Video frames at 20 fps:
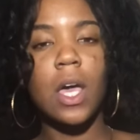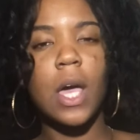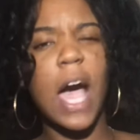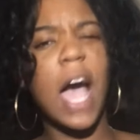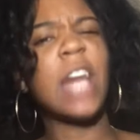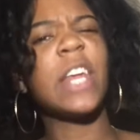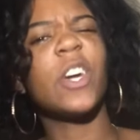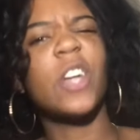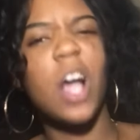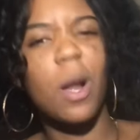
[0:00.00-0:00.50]
I
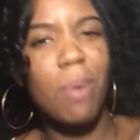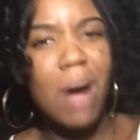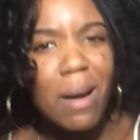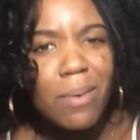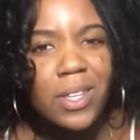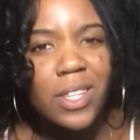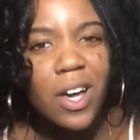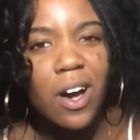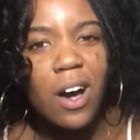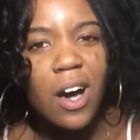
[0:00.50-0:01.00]
know y'all probably
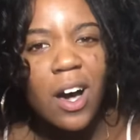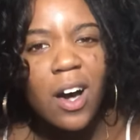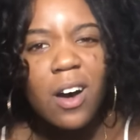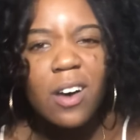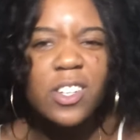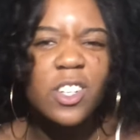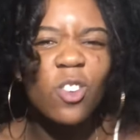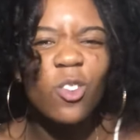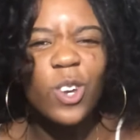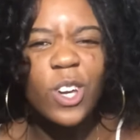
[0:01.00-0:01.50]
thought, oh,
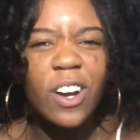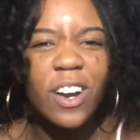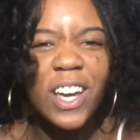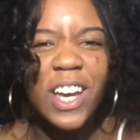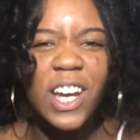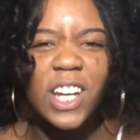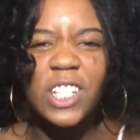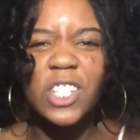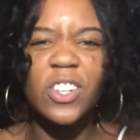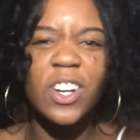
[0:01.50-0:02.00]
you can get on
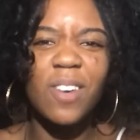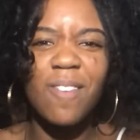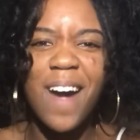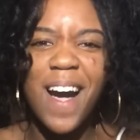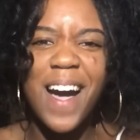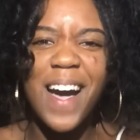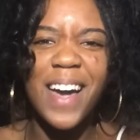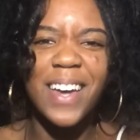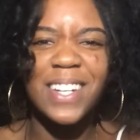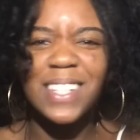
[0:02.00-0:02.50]
here and drink
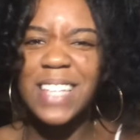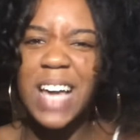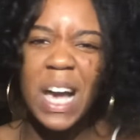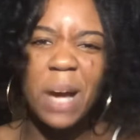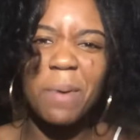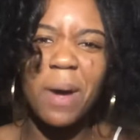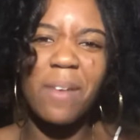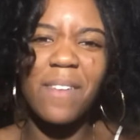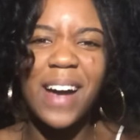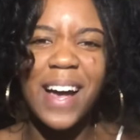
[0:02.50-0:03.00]
wine and talk
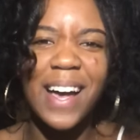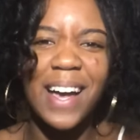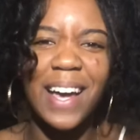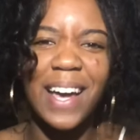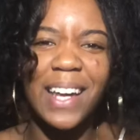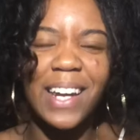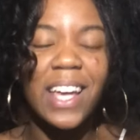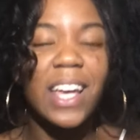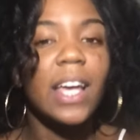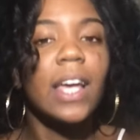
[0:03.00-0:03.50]
about wine.
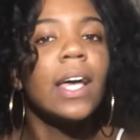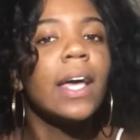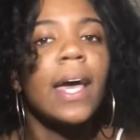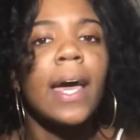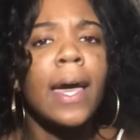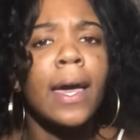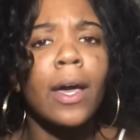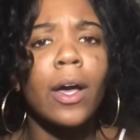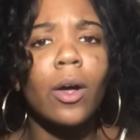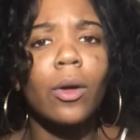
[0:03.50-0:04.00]

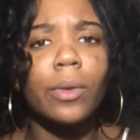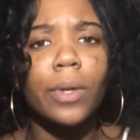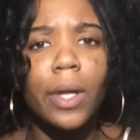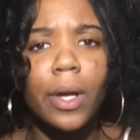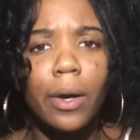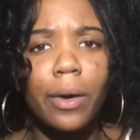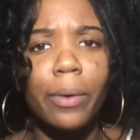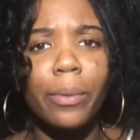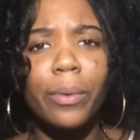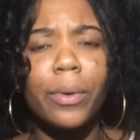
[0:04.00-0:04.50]
Hell
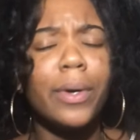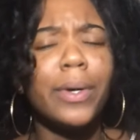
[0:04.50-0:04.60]
no.